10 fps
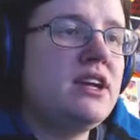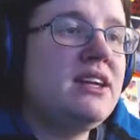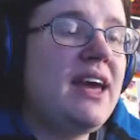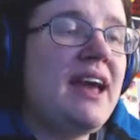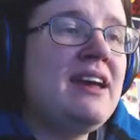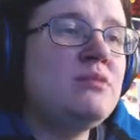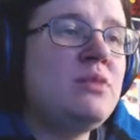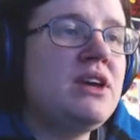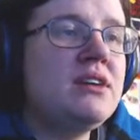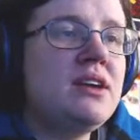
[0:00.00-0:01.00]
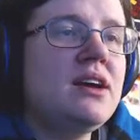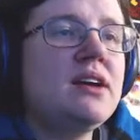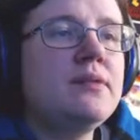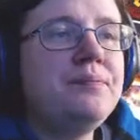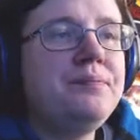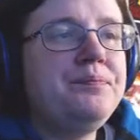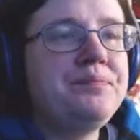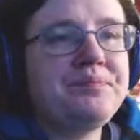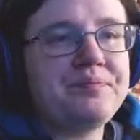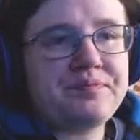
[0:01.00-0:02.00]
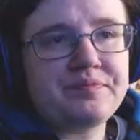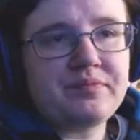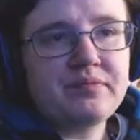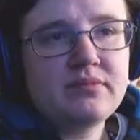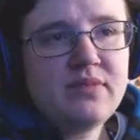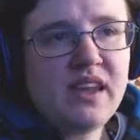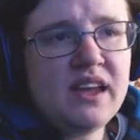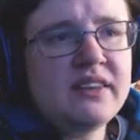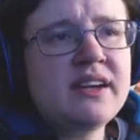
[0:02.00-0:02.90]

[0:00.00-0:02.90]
can be undone. And